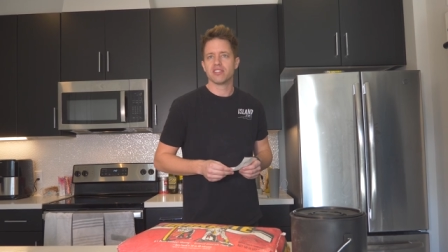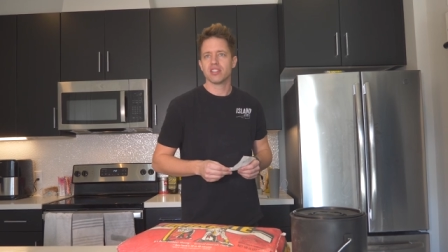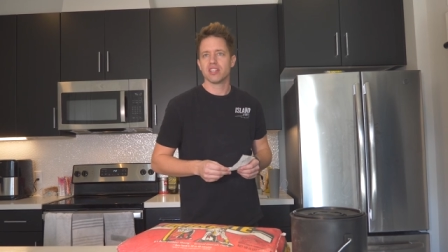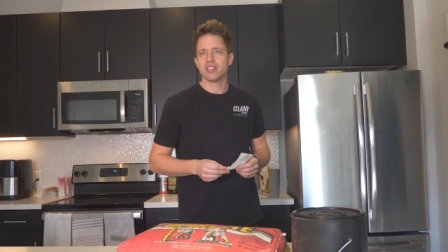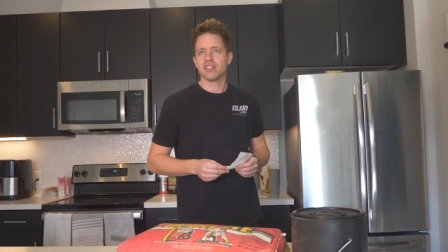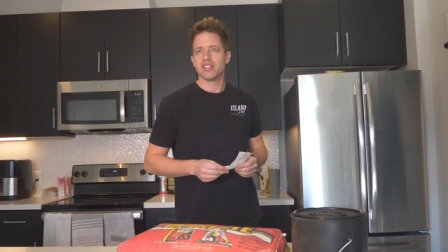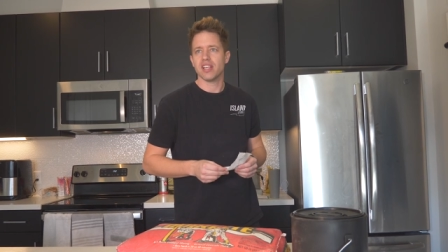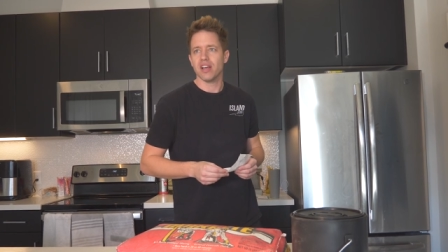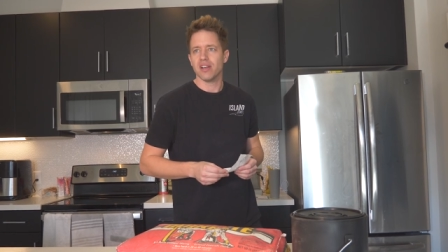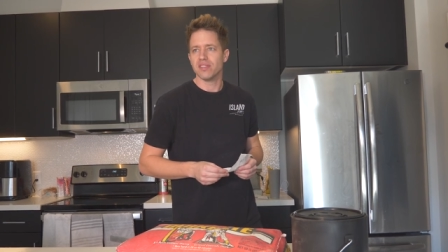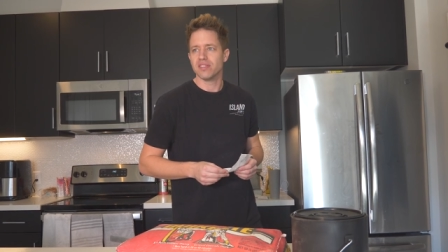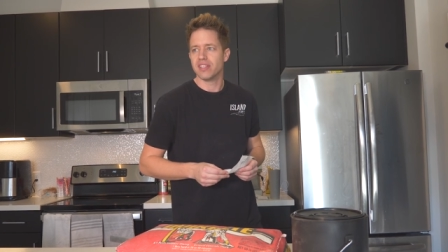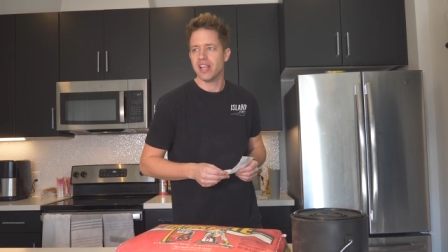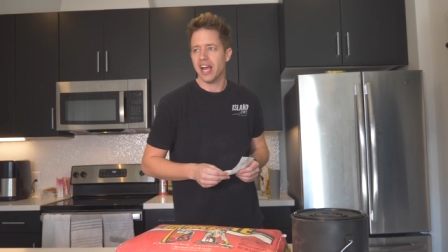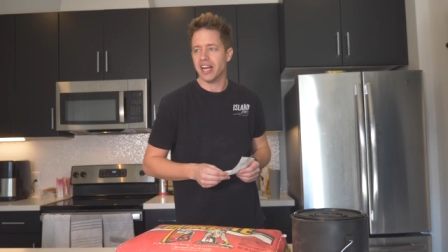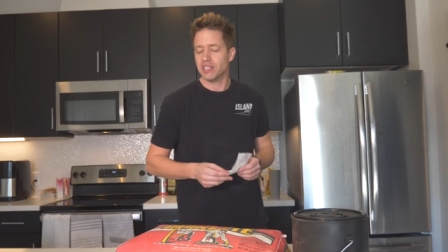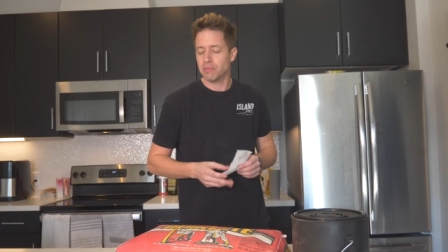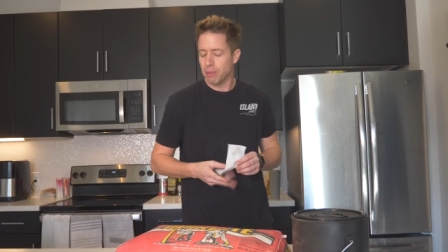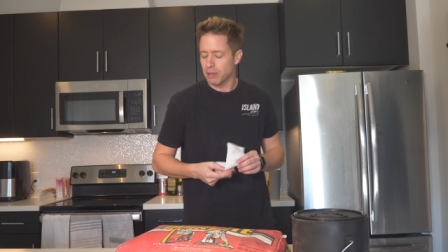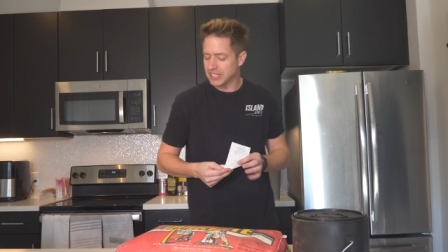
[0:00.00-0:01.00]
sales
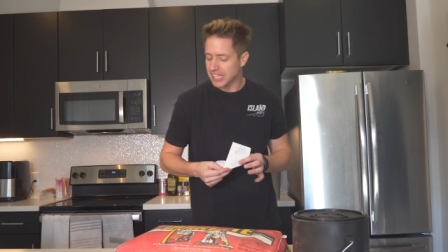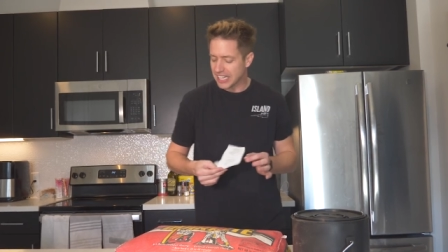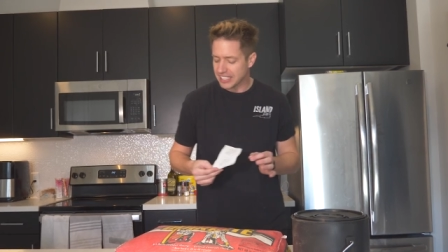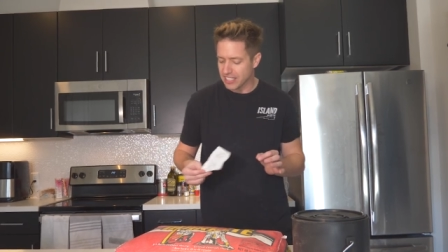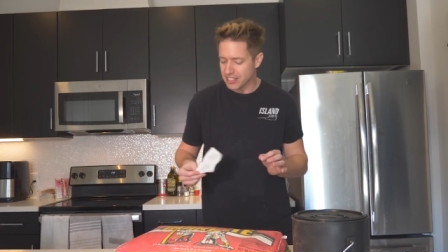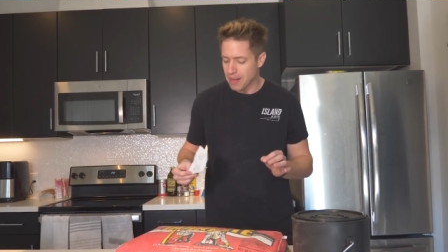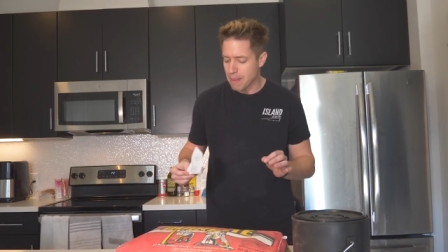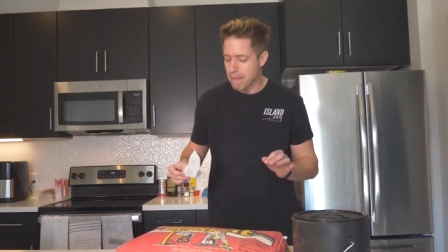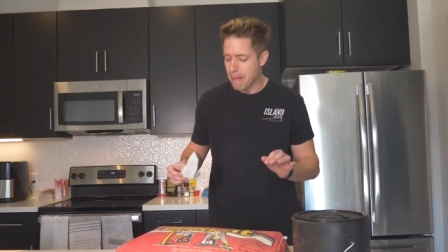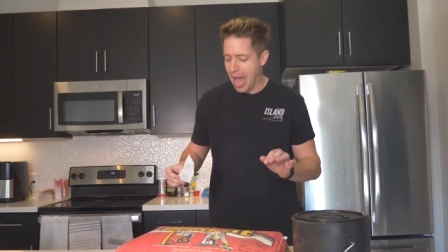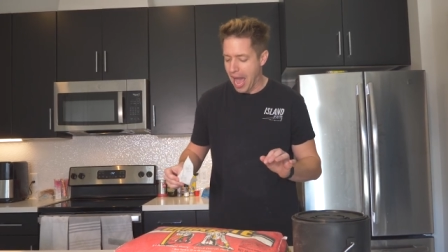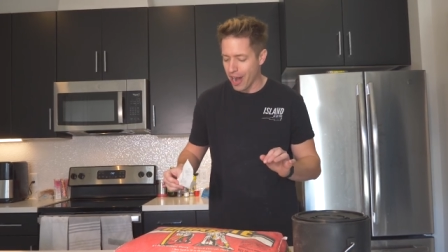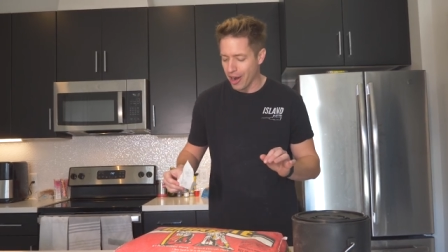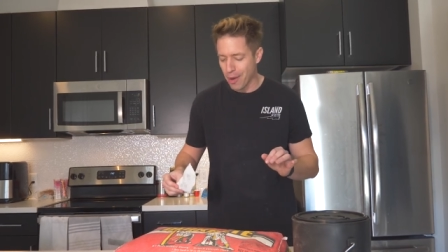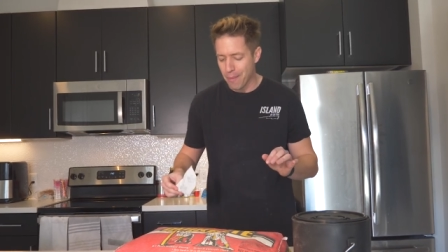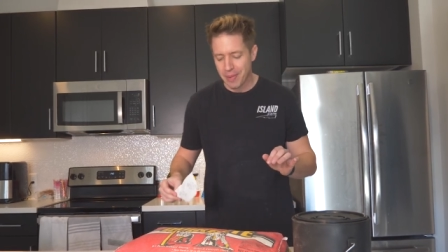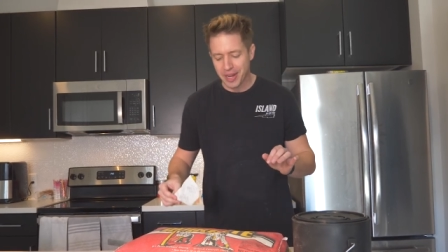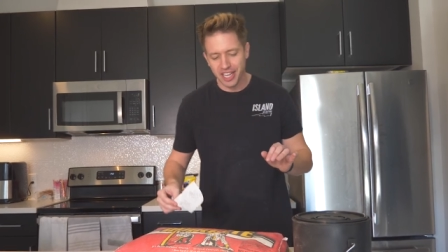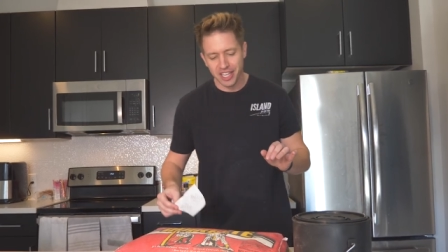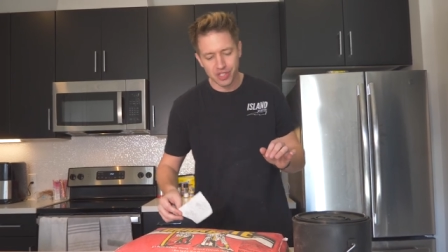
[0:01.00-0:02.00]
tax. But that doesn't
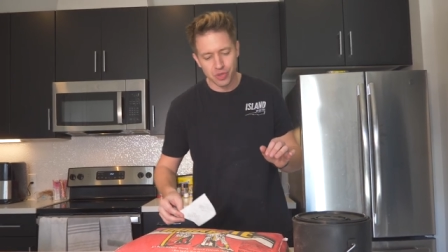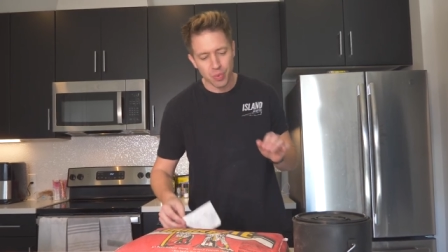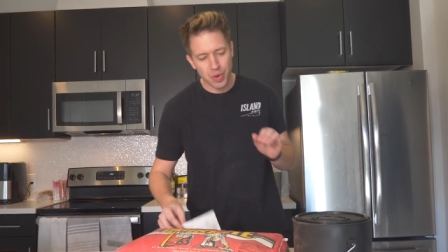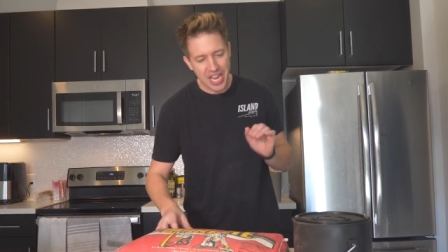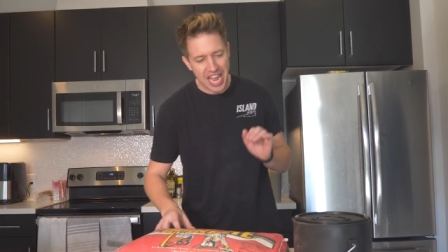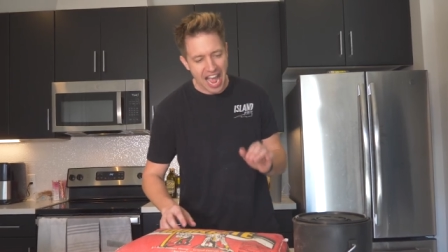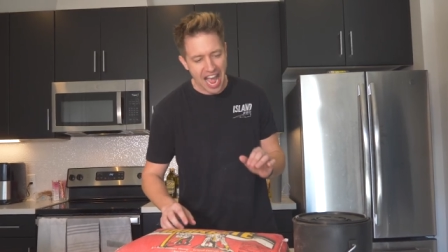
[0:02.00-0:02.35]
matter because we